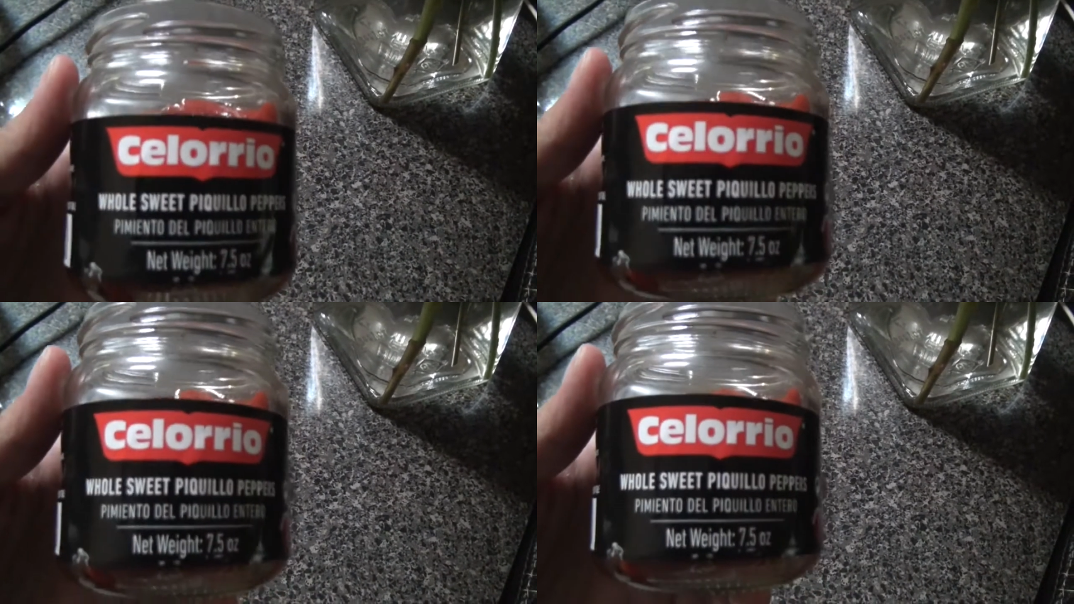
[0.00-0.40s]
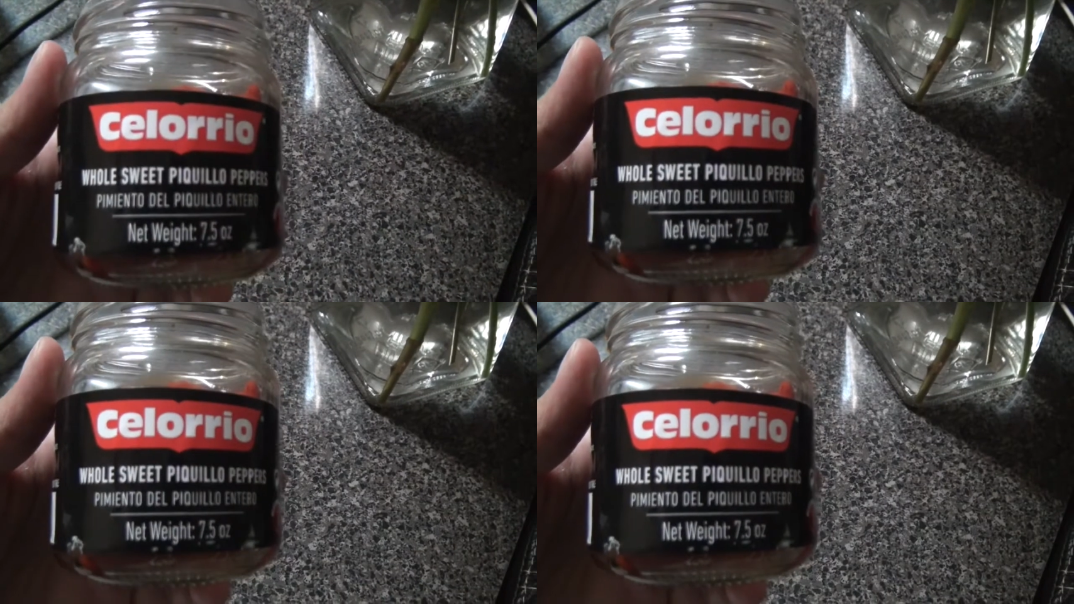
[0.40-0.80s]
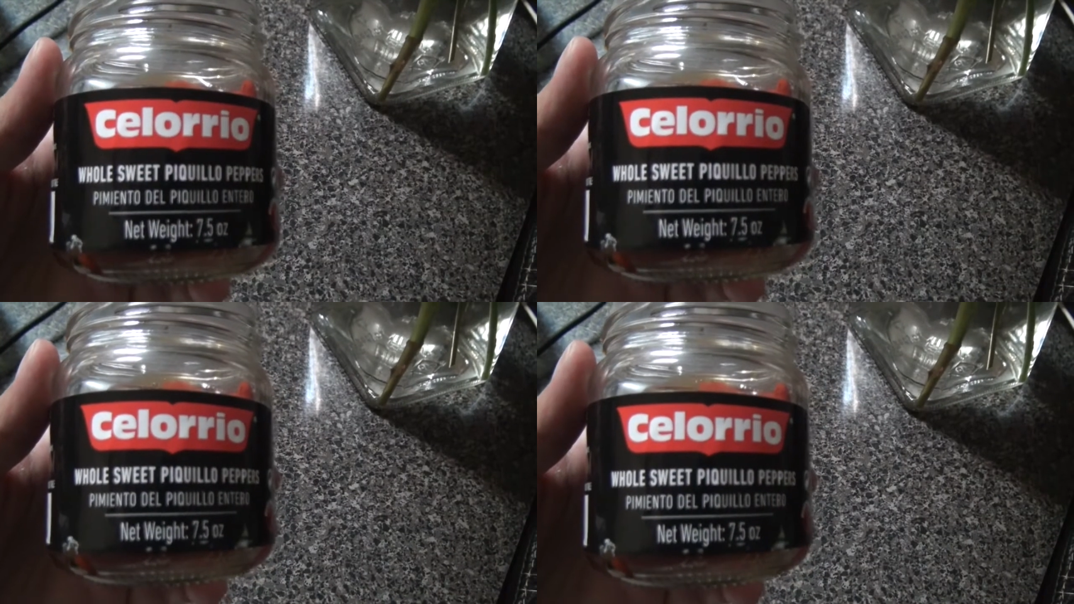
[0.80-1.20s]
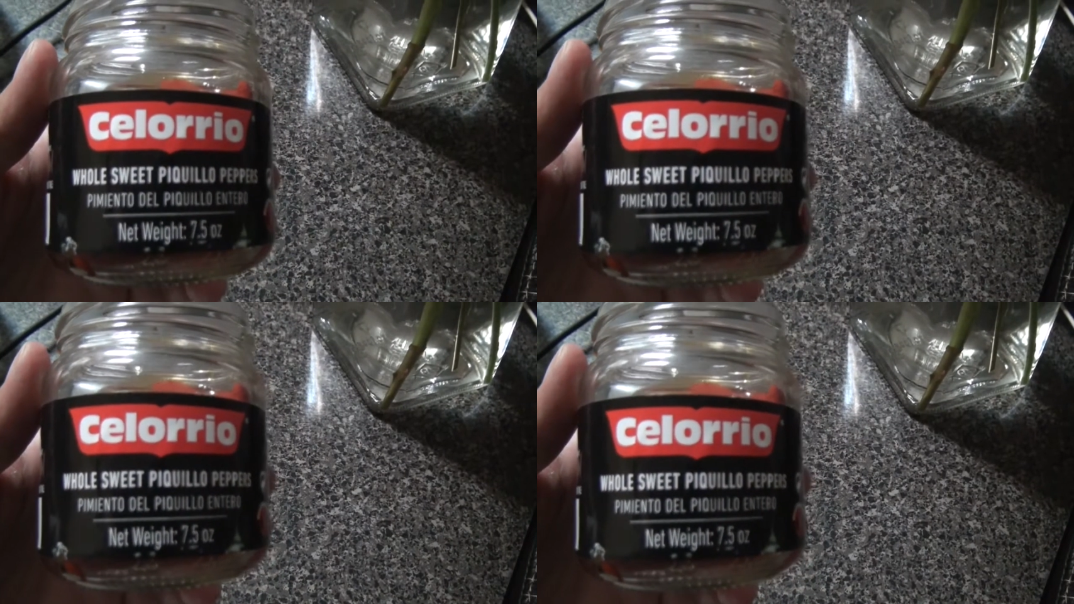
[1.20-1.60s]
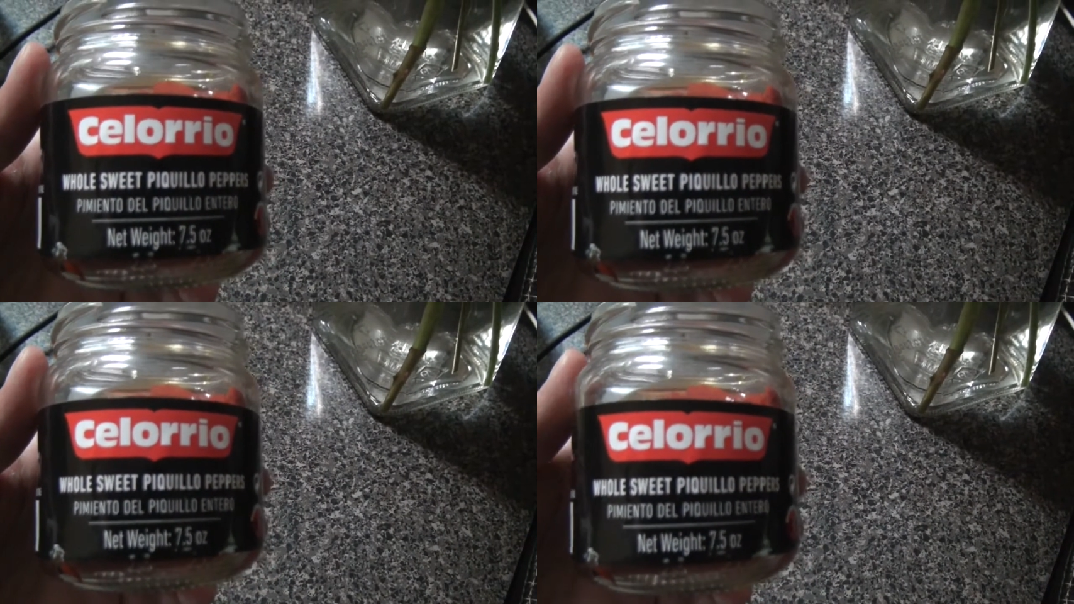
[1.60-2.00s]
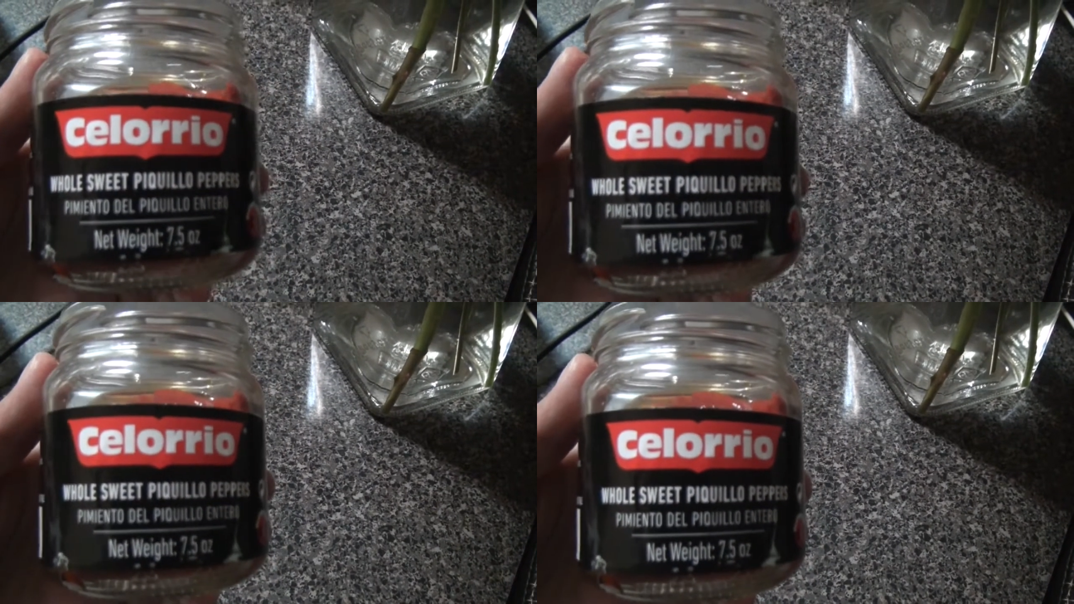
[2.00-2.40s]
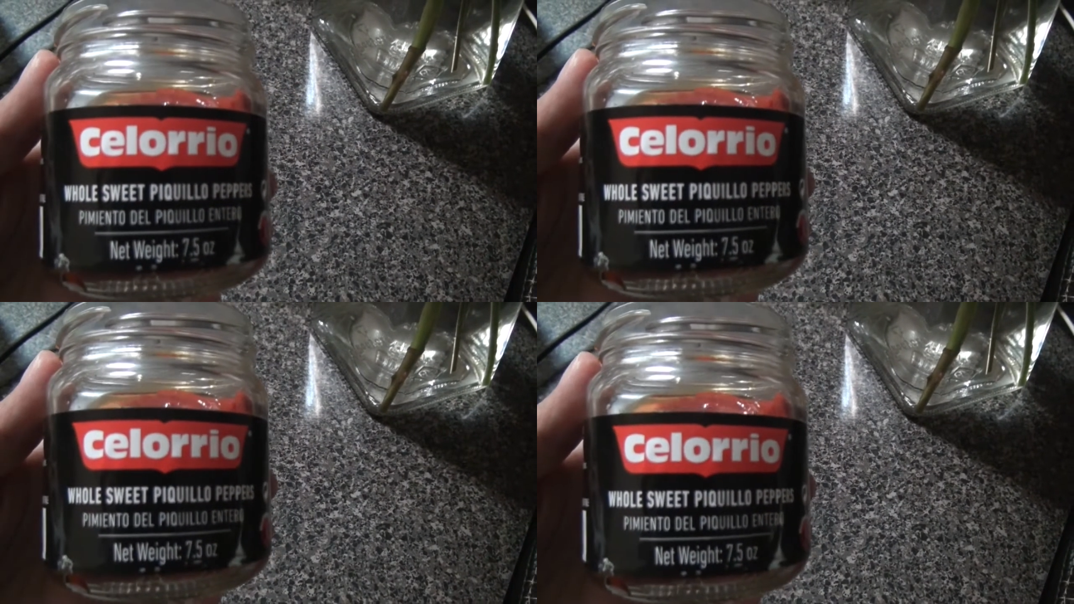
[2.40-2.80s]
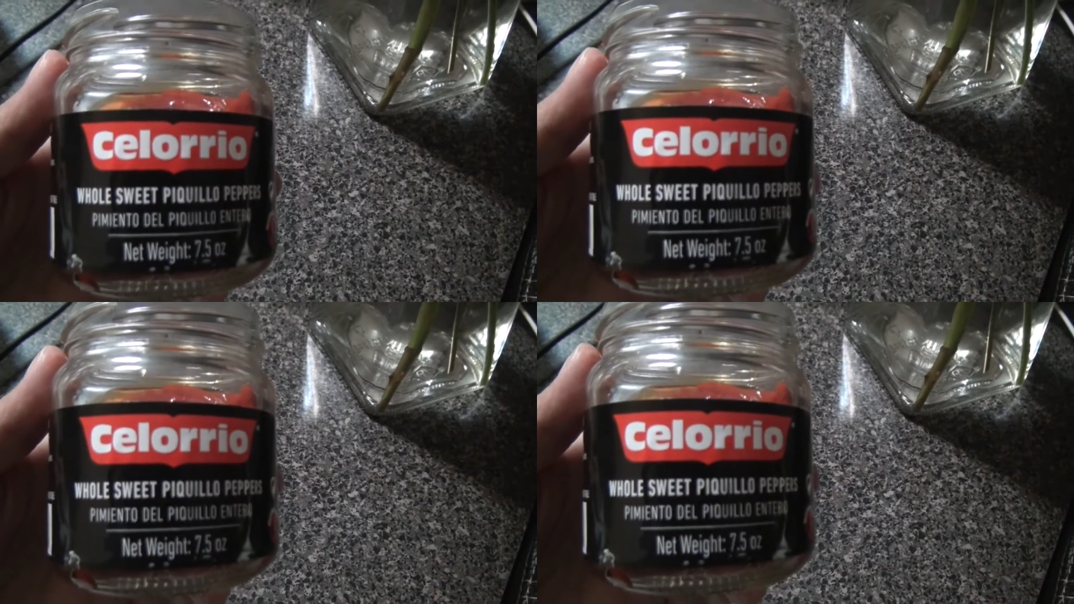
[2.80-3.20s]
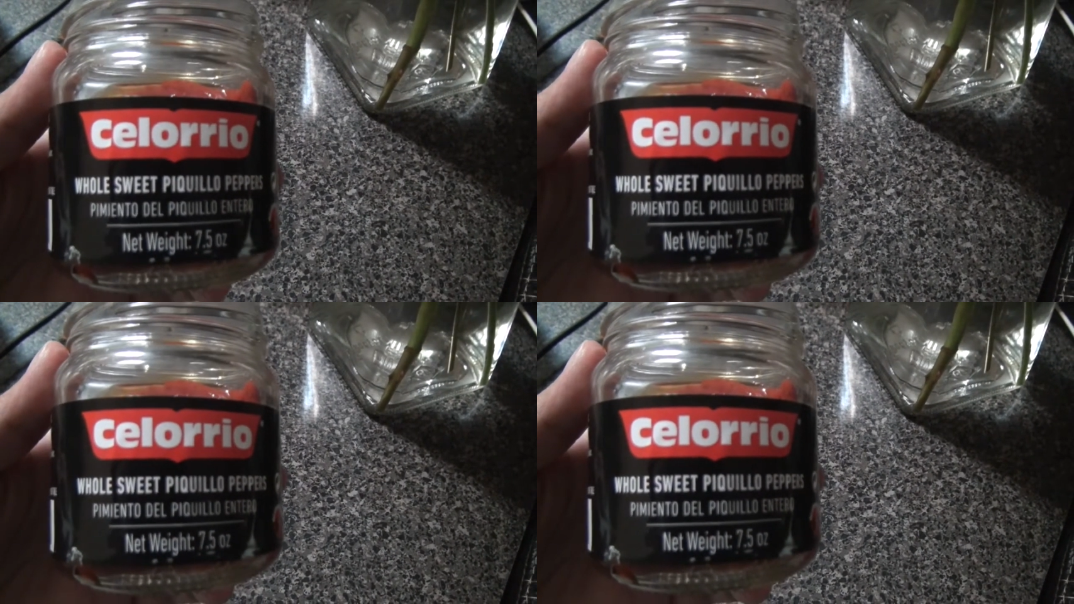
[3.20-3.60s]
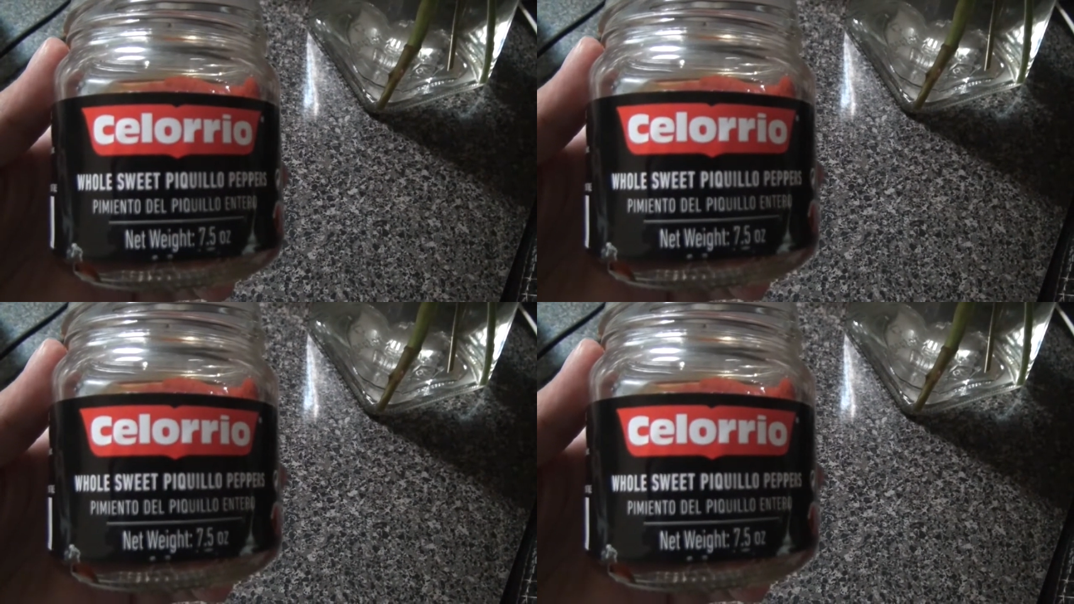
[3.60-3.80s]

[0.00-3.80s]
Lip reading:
Nobody's mouth can be seen.